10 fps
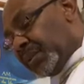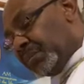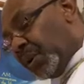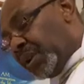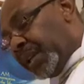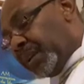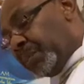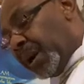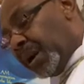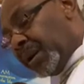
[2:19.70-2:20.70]
Molly
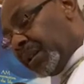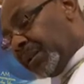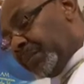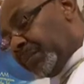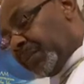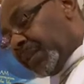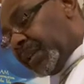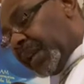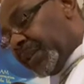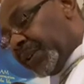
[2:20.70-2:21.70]
Parle,
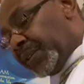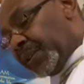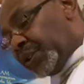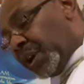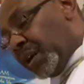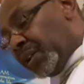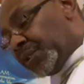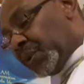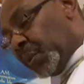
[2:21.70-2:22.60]
Kenneth Charles